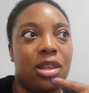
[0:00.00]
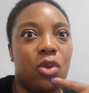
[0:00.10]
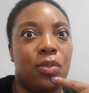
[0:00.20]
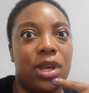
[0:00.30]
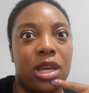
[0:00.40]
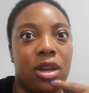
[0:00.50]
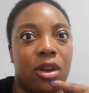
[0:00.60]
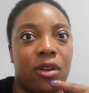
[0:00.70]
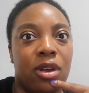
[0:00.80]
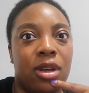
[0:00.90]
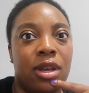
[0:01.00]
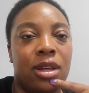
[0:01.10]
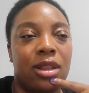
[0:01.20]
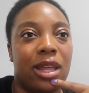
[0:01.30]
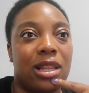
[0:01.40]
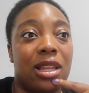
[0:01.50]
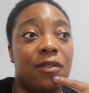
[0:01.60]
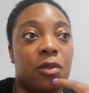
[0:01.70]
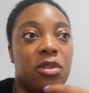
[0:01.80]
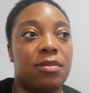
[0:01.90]
he will be here, like
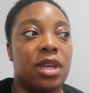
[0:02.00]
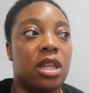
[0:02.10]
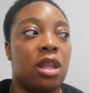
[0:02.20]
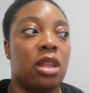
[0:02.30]
living with me.